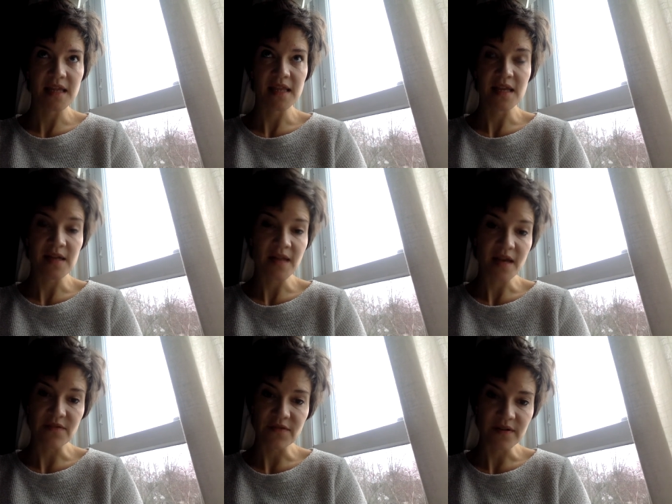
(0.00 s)
their
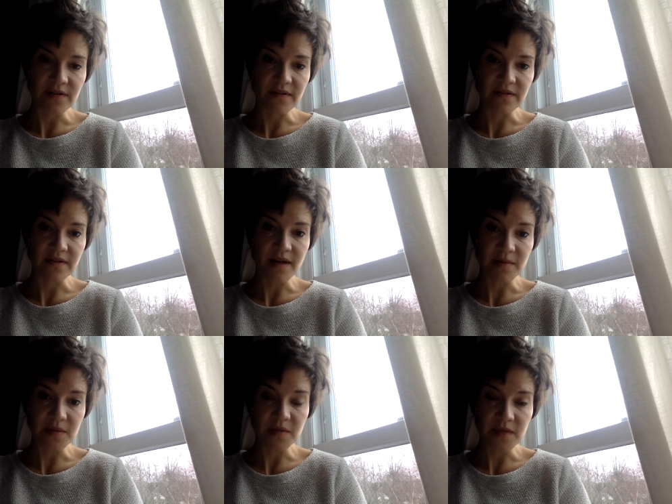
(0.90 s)
life will
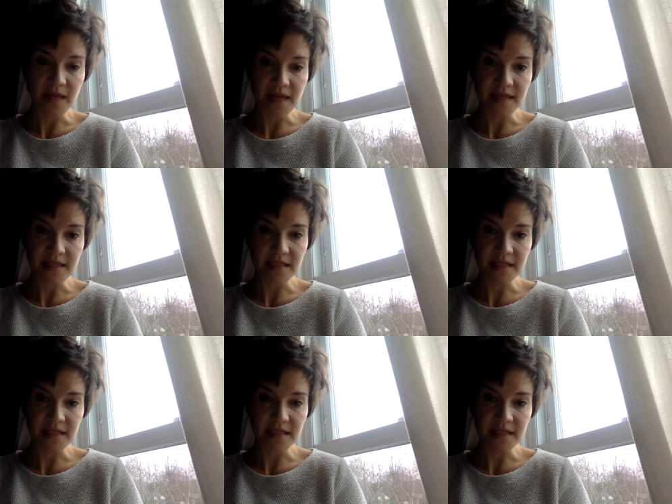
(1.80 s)
come to an end.